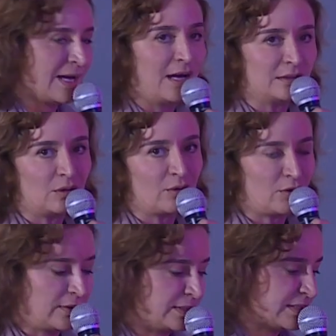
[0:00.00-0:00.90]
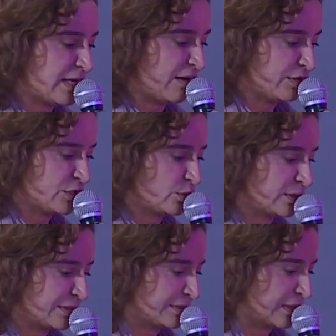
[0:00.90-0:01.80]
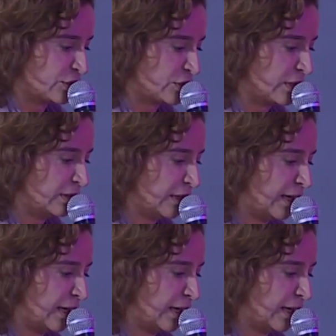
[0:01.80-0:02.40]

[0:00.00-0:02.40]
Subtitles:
at authorities having jurisdiction